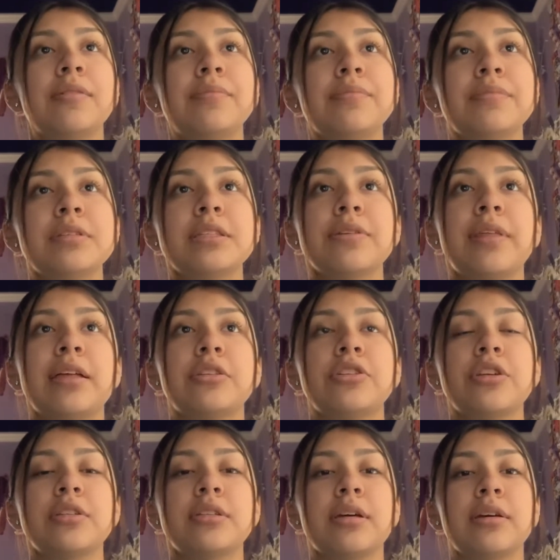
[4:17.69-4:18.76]
So that's
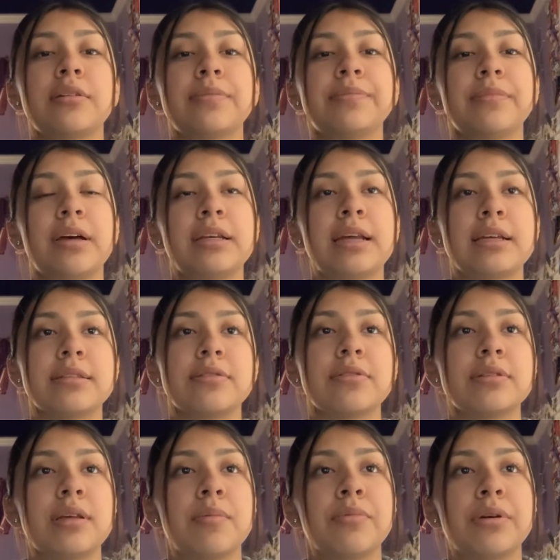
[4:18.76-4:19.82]
just a nice little
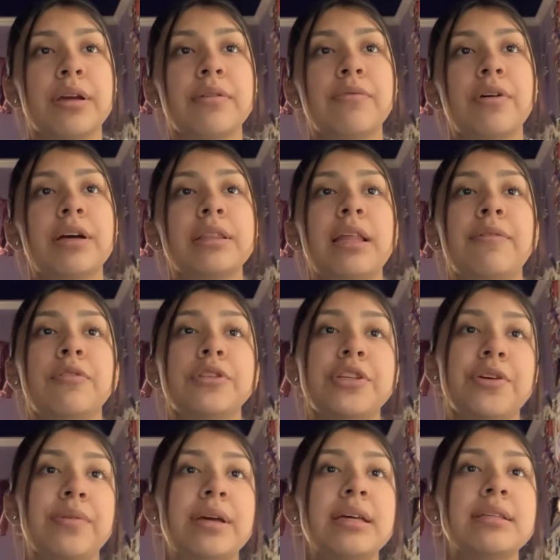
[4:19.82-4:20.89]
summary of what level
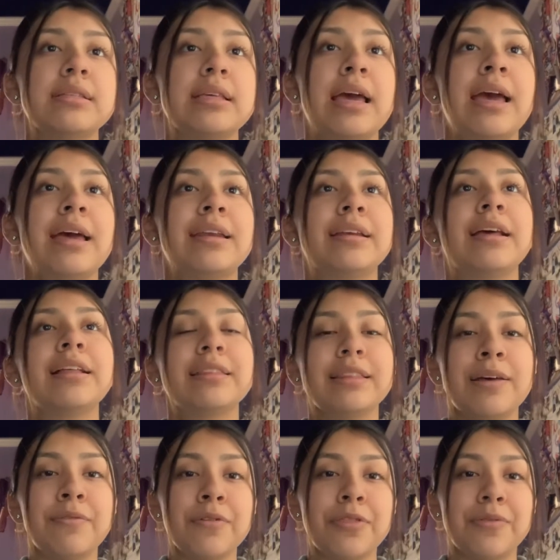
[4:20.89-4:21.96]
2 is. And
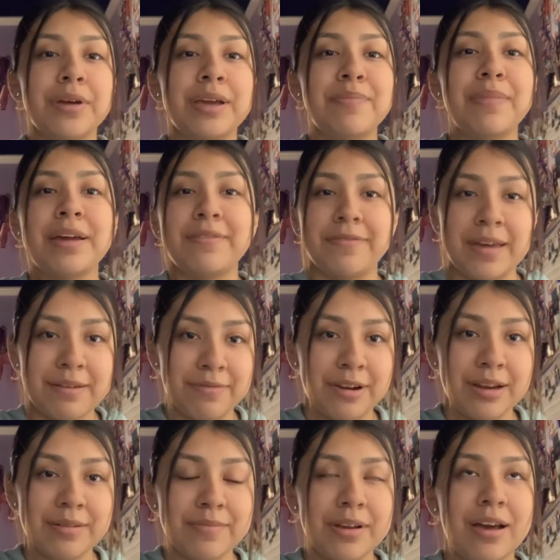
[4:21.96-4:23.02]
level 3, my
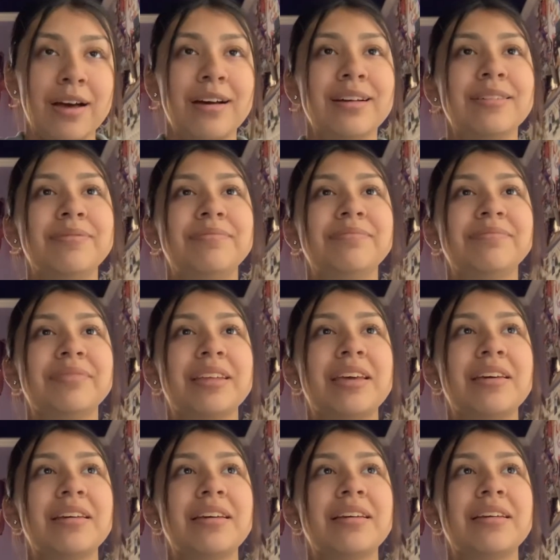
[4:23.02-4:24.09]
favorite
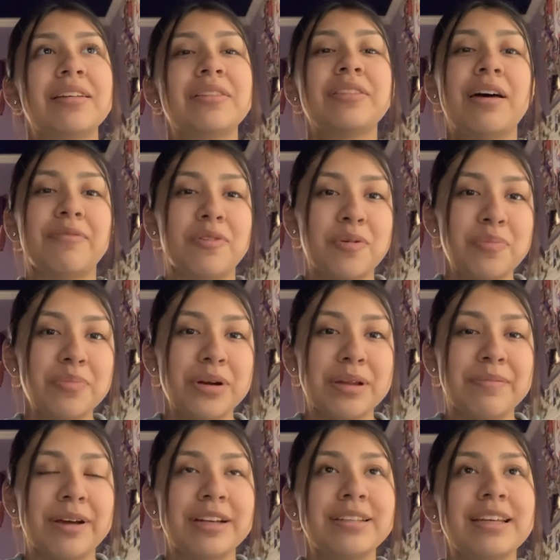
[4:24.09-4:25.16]
level, pretty
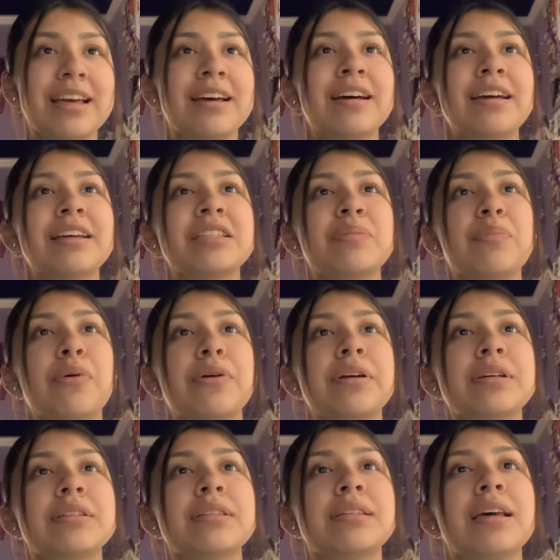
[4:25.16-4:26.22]
much
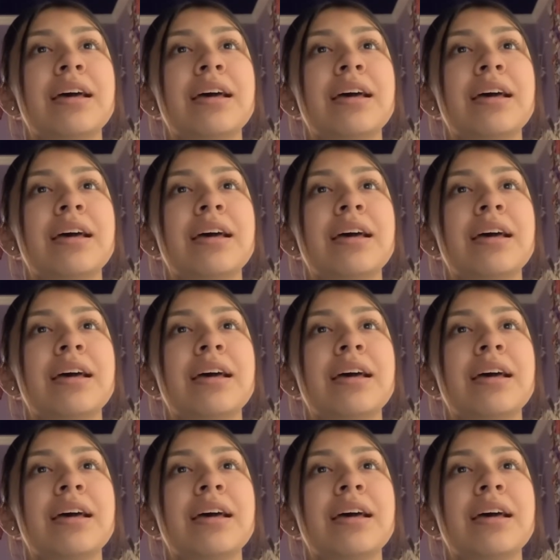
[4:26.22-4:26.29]
explores